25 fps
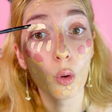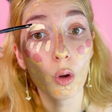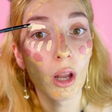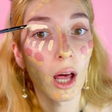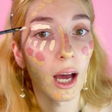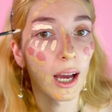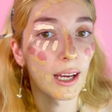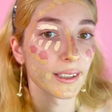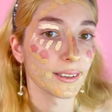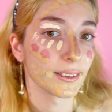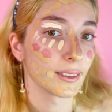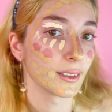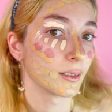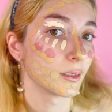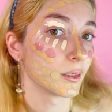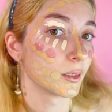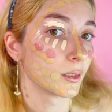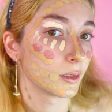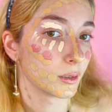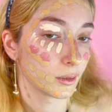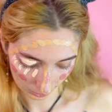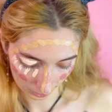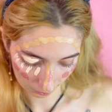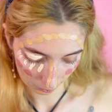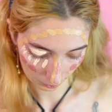lighter.
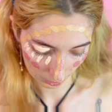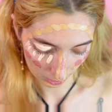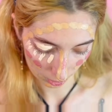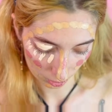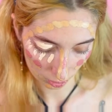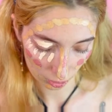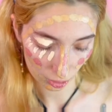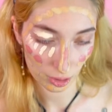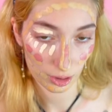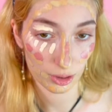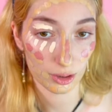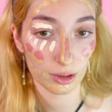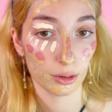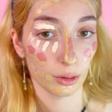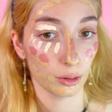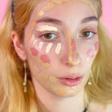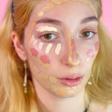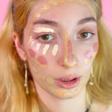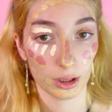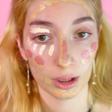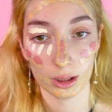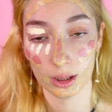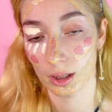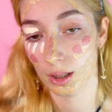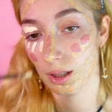I mean, just look
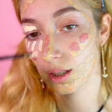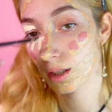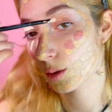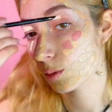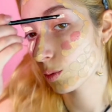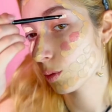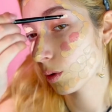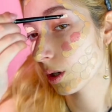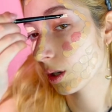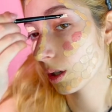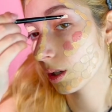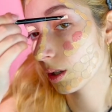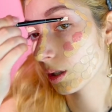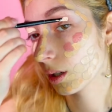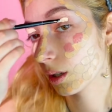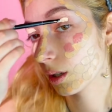at this one.